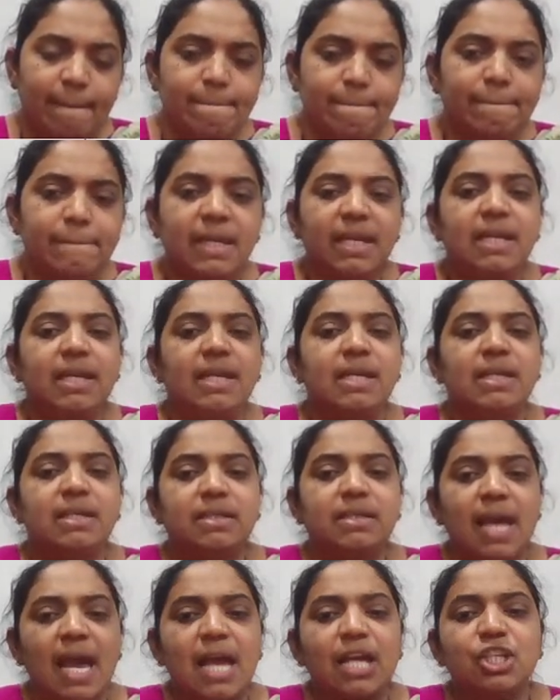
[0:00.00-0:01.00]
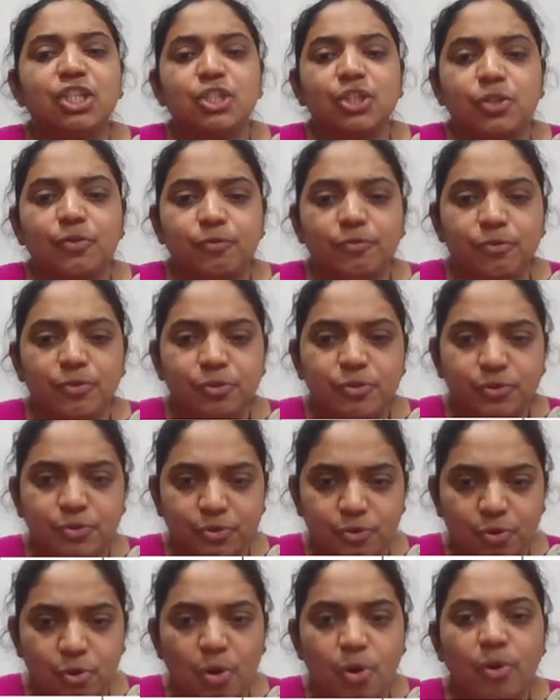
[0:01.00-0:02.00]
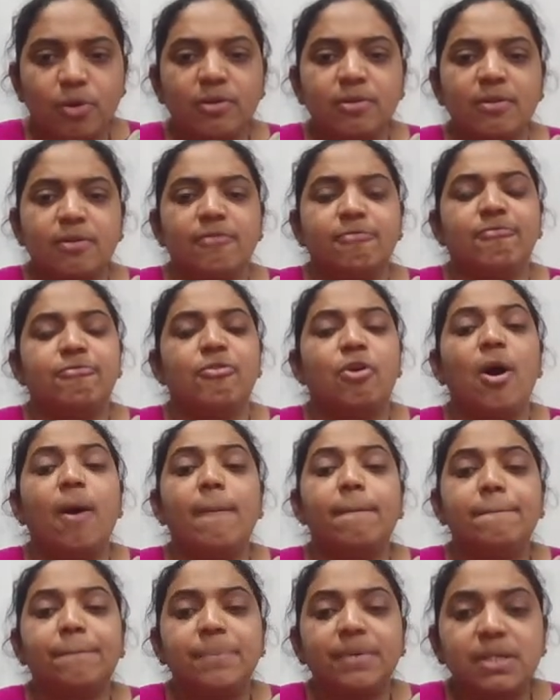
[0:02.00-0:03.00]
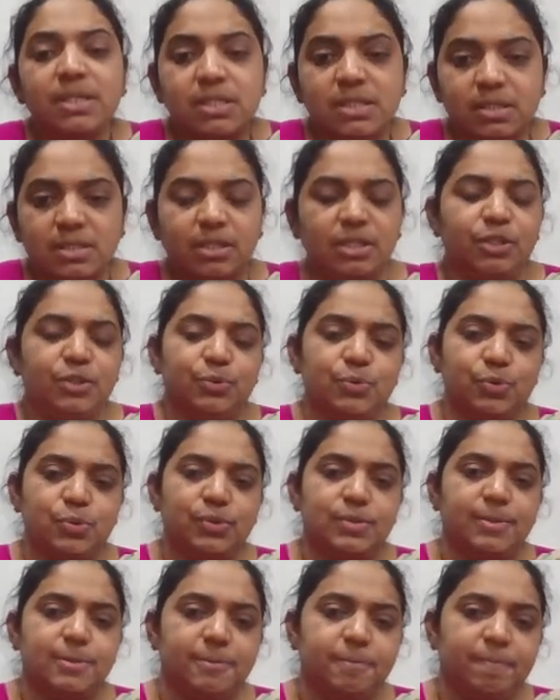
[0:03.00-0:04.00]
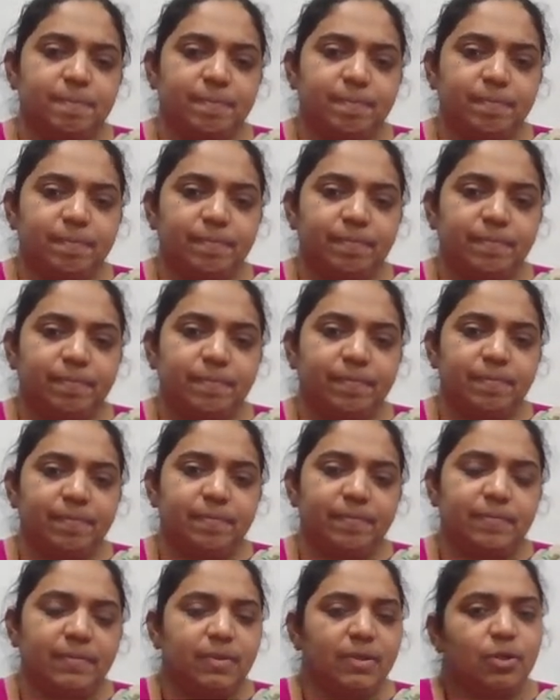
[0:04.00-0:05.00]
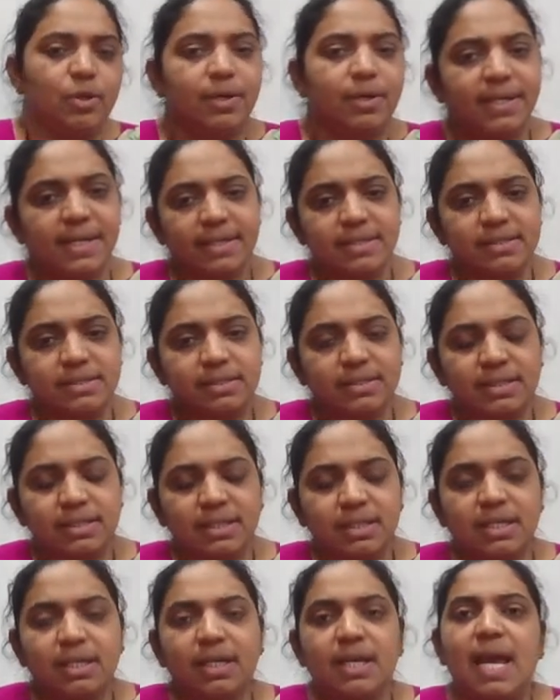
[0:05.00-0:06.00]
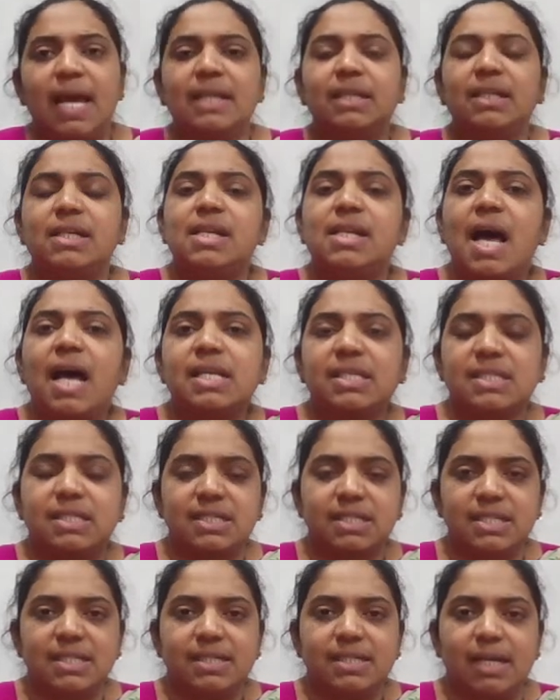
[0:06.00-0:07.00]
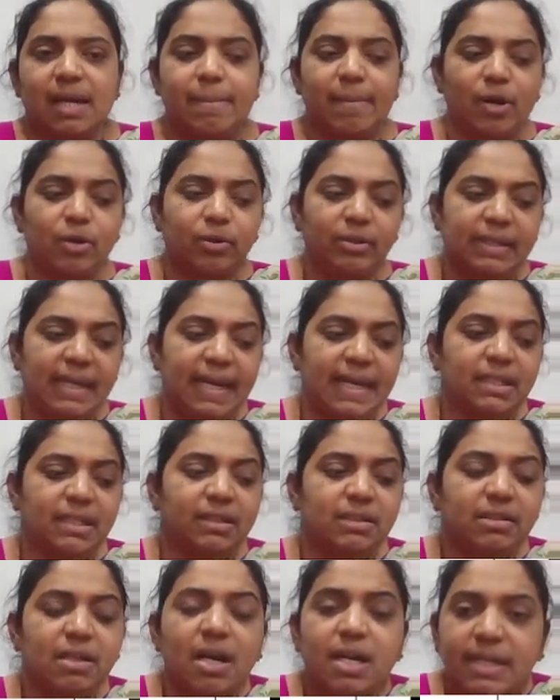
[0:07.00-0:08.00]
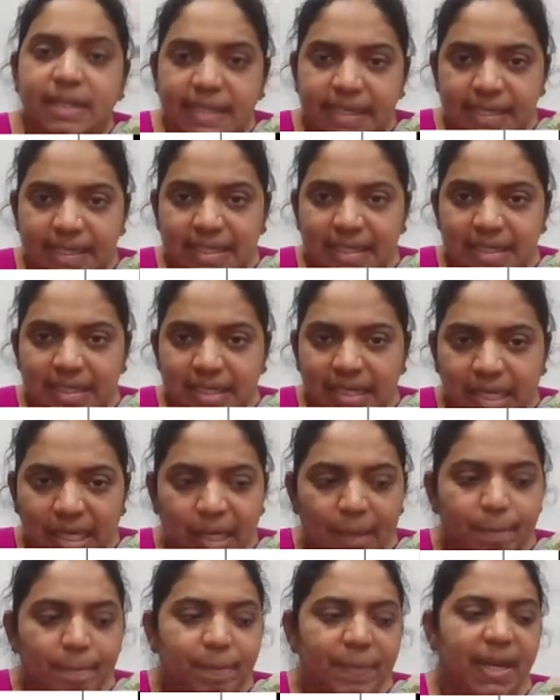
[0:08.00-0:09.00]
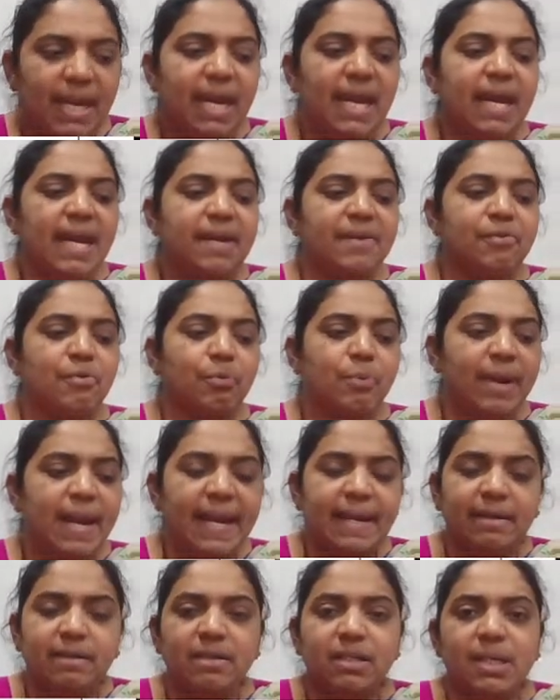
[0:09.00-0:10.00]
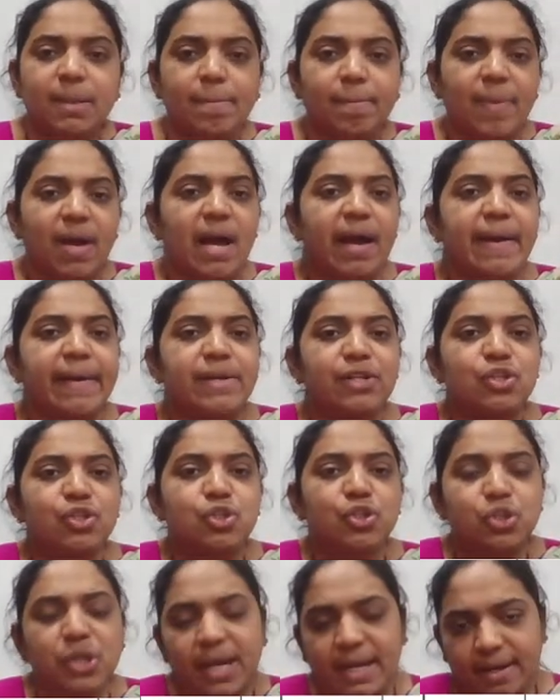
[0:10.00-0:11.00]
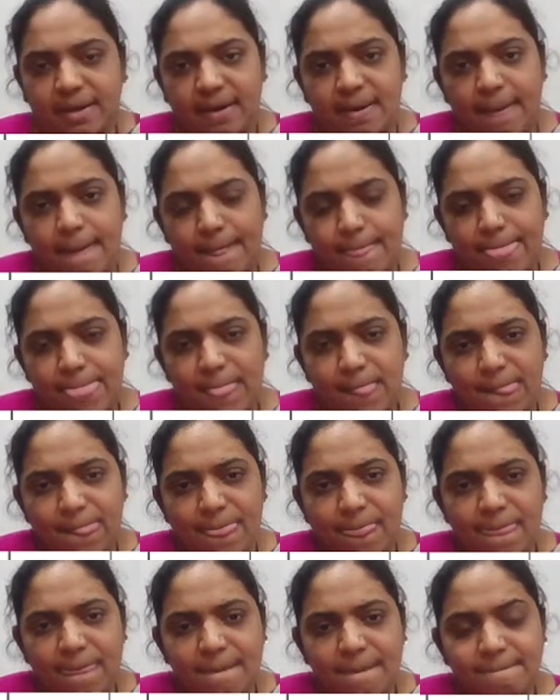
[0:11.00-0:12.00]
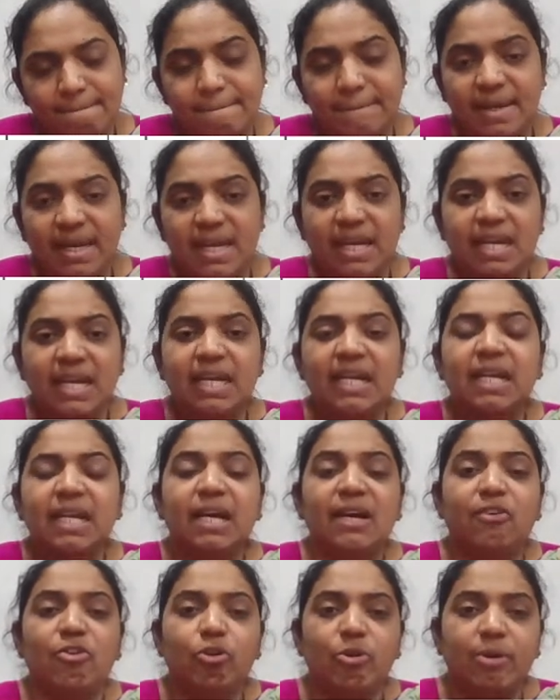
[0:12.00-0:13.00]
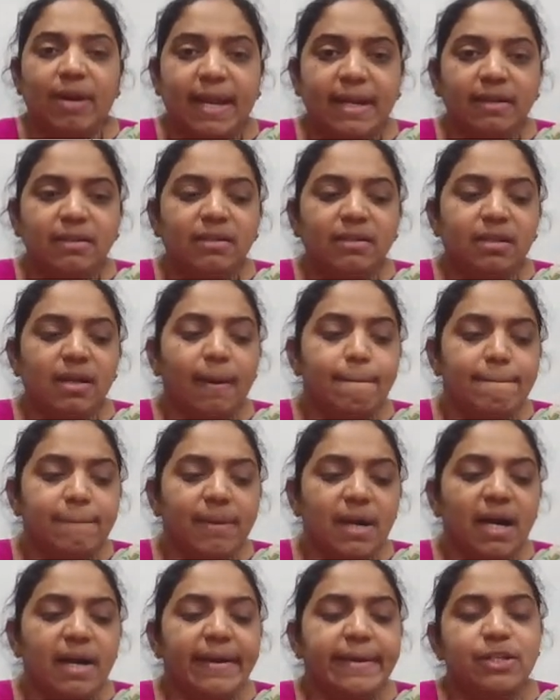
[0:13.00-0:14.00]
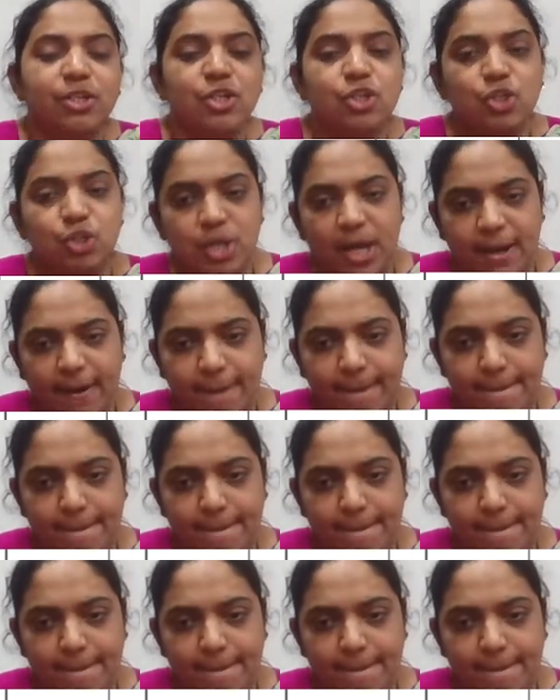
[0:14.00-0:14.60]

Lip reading: Being cash withdrawn for personal use. Got it? And the last is about date 30, paid rent by check. Paid rent by check.